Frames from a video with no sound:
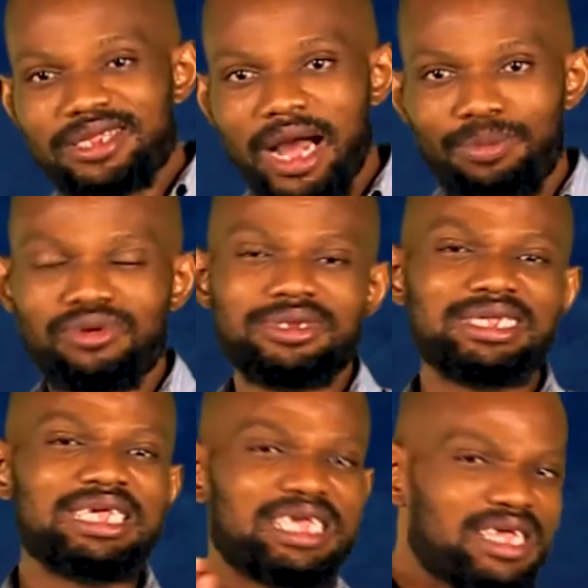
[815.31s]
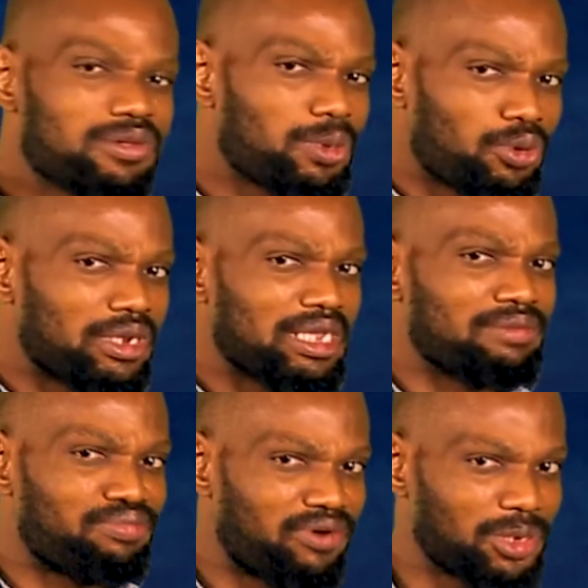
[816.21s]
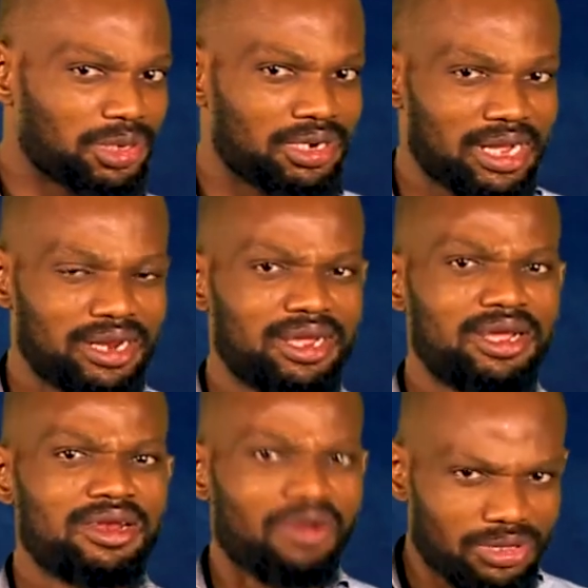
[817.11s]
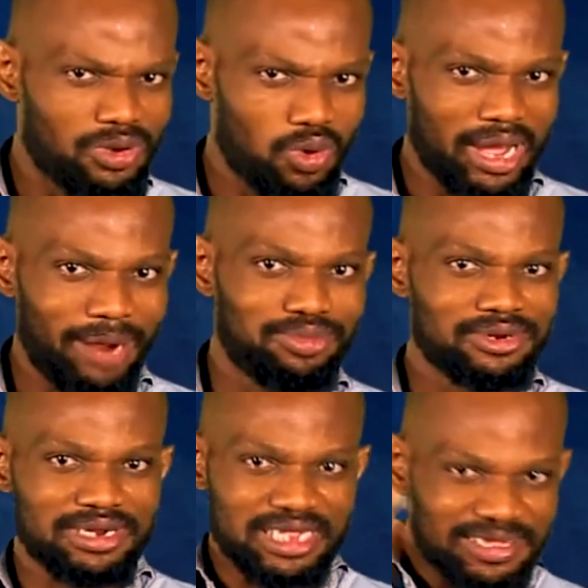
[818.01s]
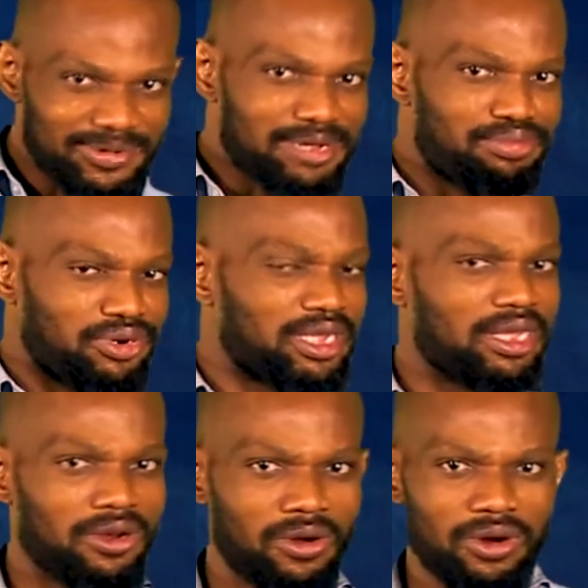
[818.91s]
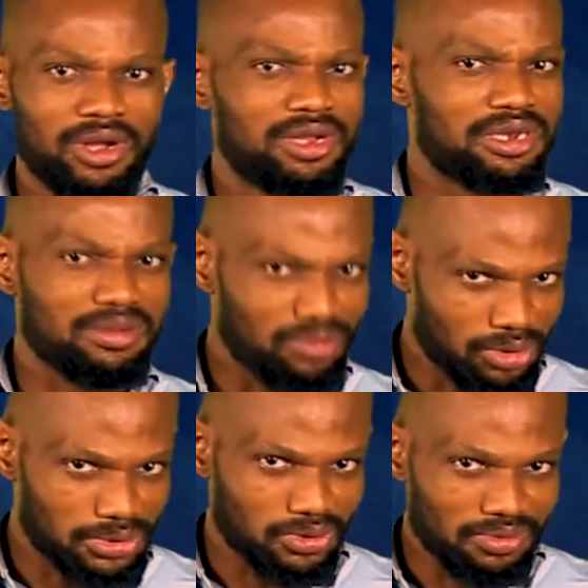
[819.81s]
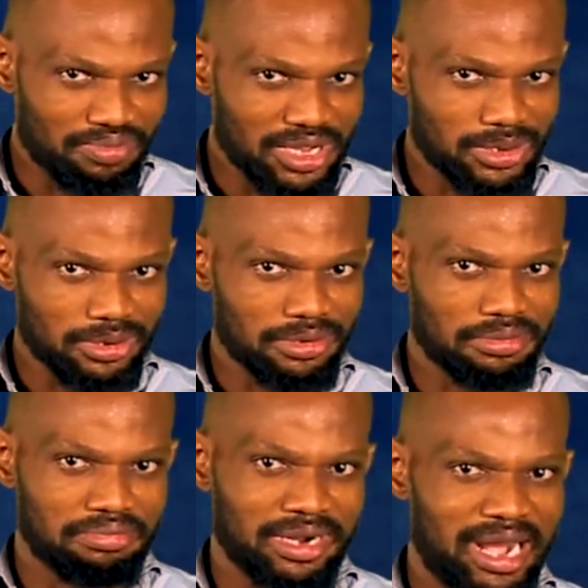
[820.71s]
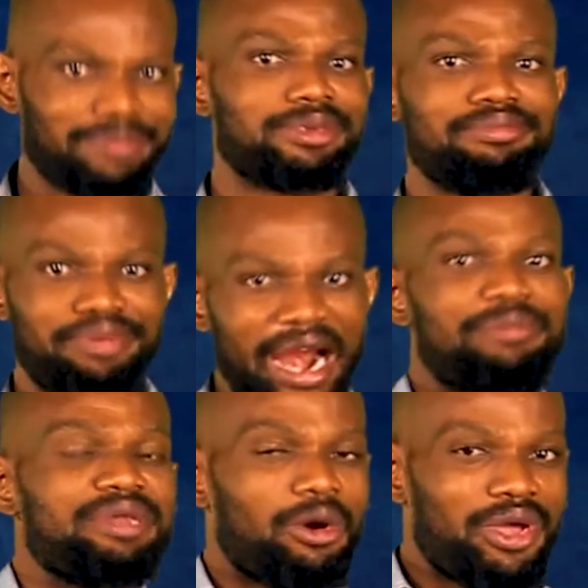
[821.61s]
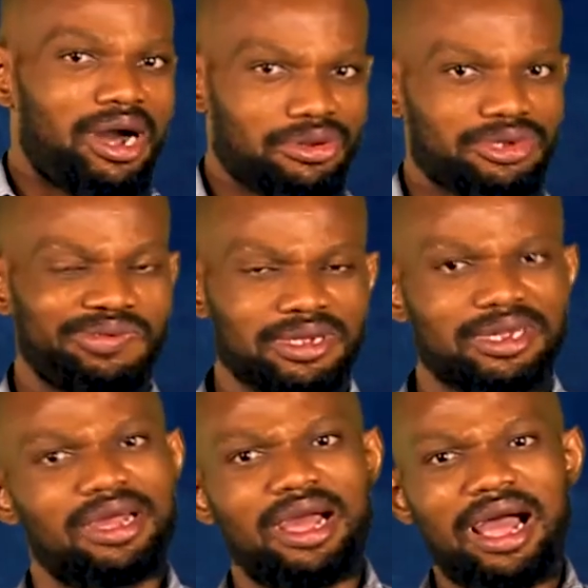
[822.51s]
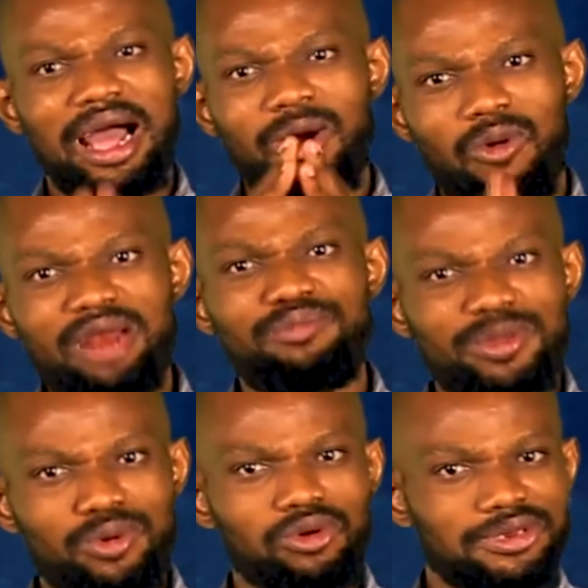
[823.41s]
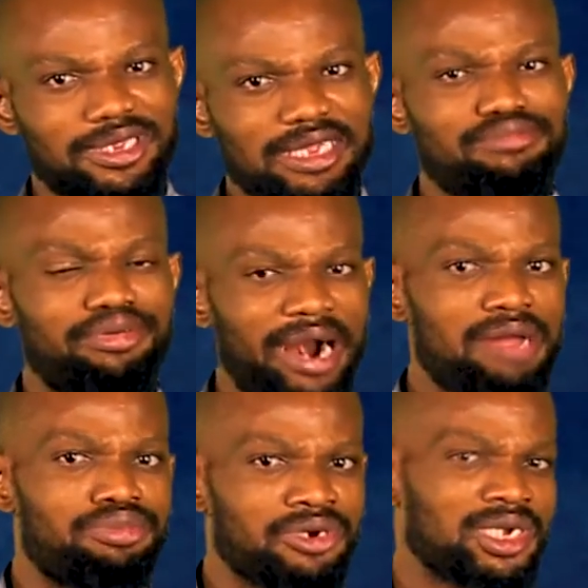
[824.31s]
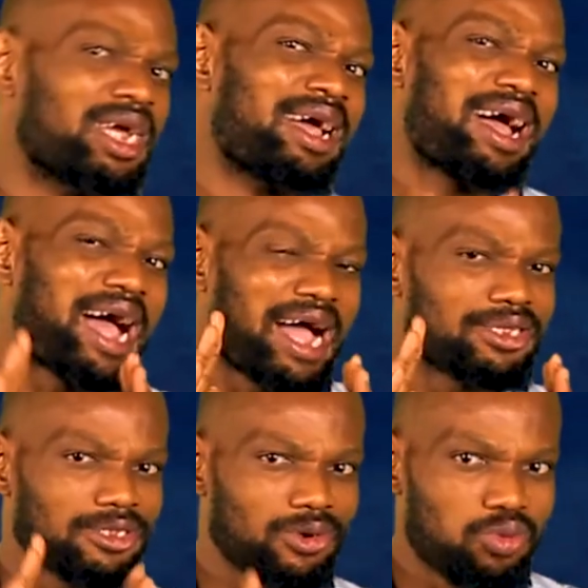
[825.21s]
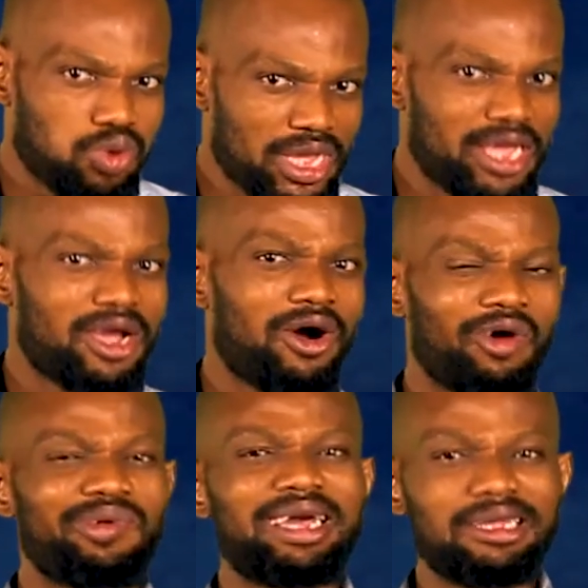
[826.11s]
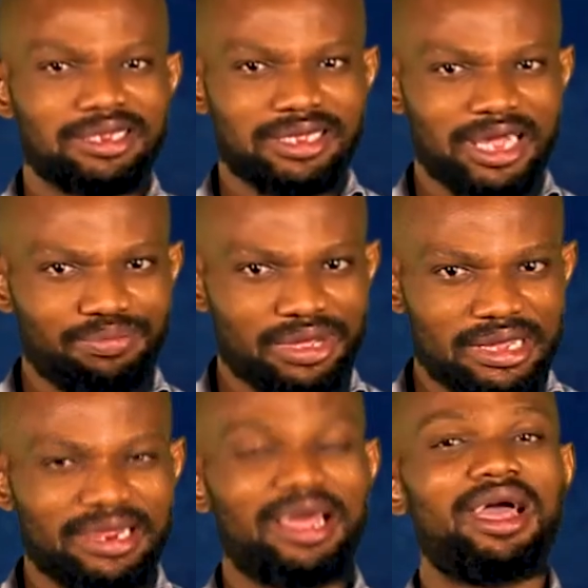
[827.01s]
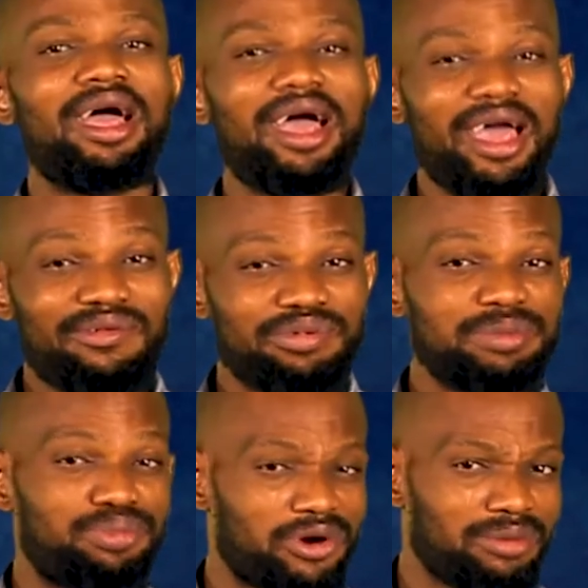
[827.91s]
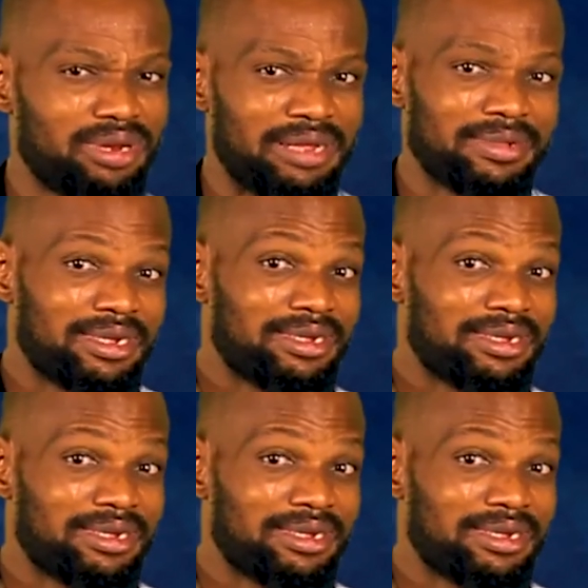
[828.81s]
happens, it gives people the impression that nothing would happen if they break a law. The most would be to perhaps bribe their way out of it. And when people see bribery as a way of escaping every problem,